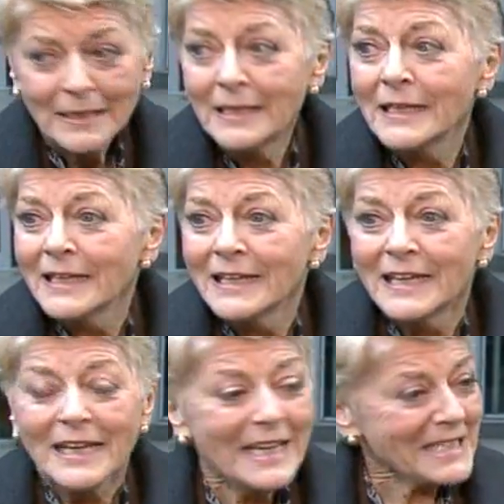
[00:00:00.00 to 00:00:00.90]
you wouldn't
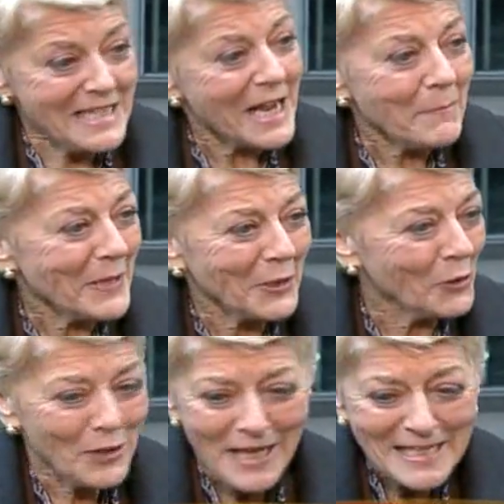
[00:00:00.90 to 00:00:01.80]
be where you are
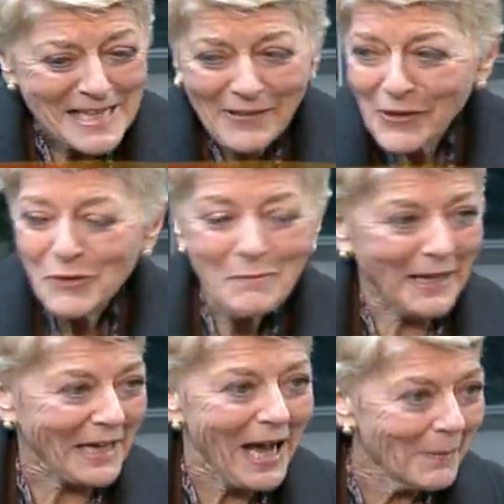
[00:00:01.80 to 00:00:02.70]
today. So
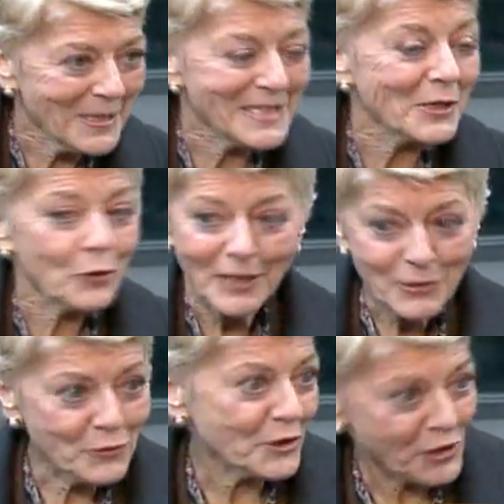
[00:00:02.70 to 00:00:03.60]
I ask you for your
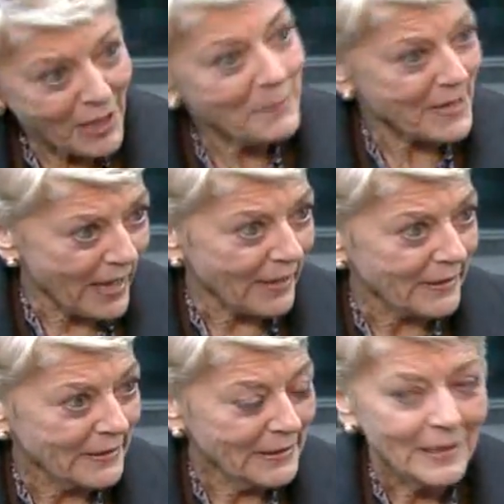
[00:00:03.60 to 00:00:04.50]
reaction. Do you think
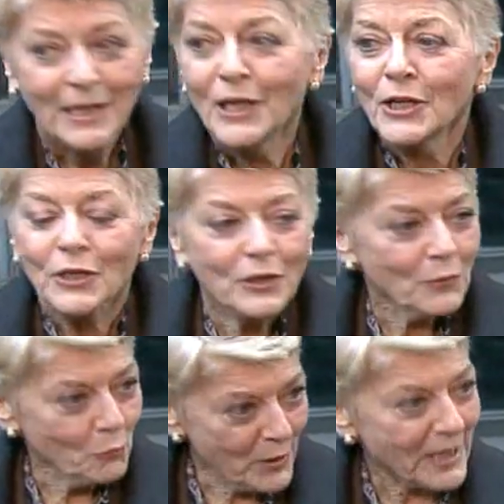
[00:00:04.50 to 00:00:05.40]
you were singled out
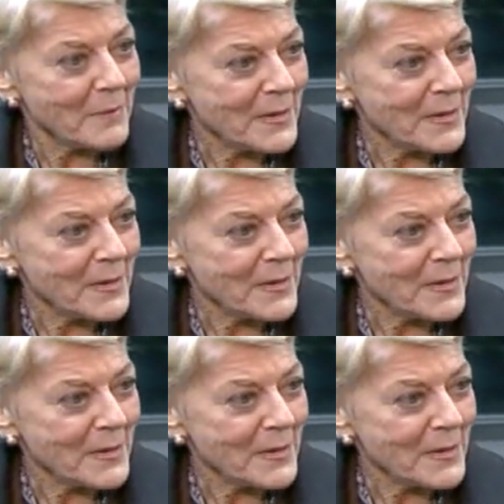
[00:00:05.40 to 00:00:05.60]
by the